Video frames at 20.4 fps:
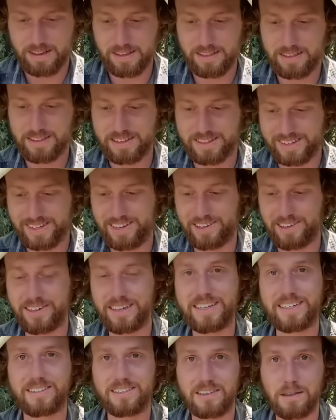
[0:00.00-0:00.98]
This here
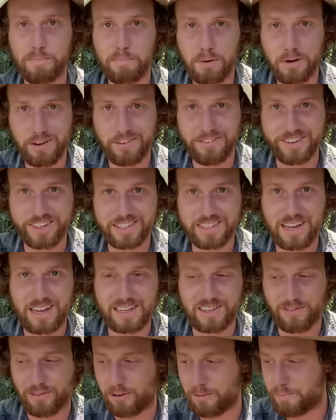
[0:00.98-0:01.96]
is the perfect
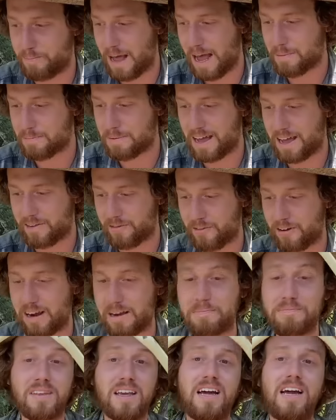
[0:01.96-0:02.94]
size for a backpack
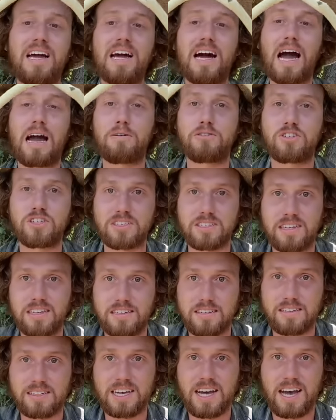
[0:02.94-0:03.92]
frame. I would just need
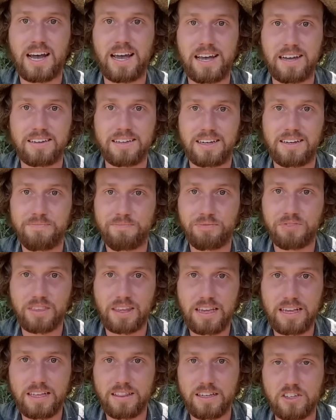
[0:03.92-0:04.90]
to tie it
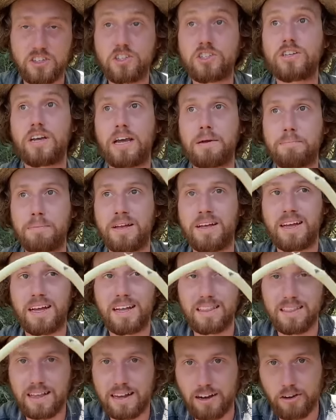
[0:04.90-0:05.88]
in this shape
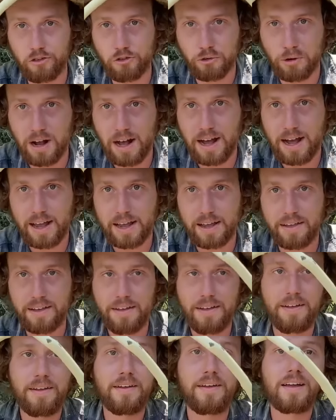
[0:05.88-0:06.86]
and let it dry.
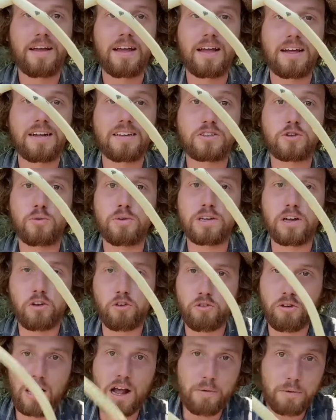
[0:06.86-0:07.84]
It's going to
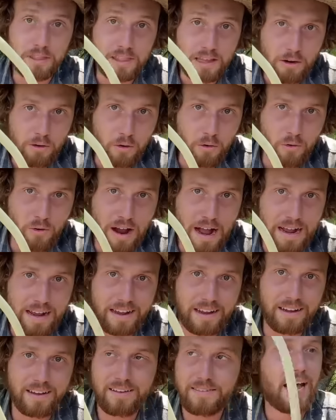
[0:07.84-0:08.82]
dry without
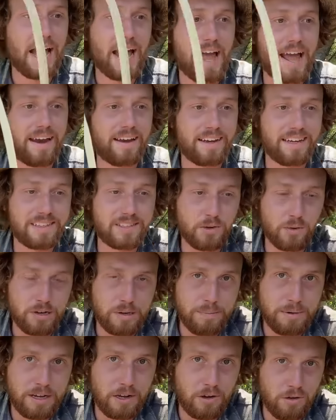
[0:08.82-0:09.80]
cracking, and it's going to
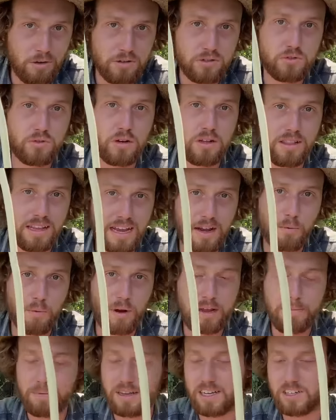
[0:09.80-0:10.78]
be ultra
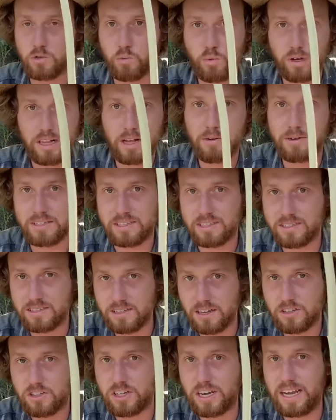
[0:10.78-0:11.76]
lightweight because willow is
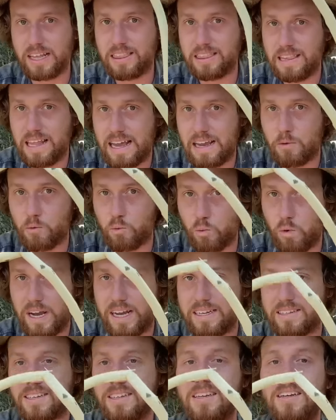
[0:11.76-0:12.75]
such a
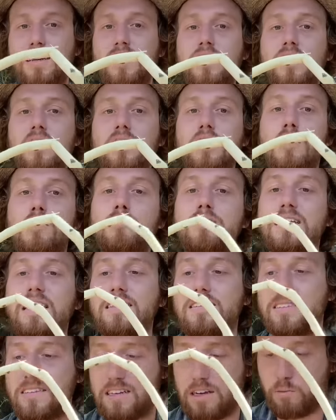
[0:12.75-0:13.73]
lightweight, low
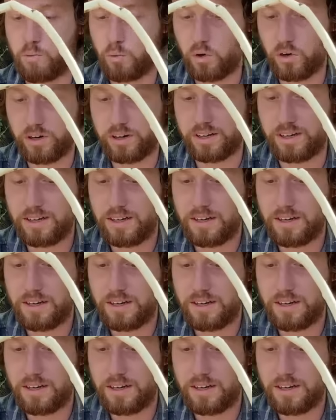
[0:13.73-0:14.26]
density wood,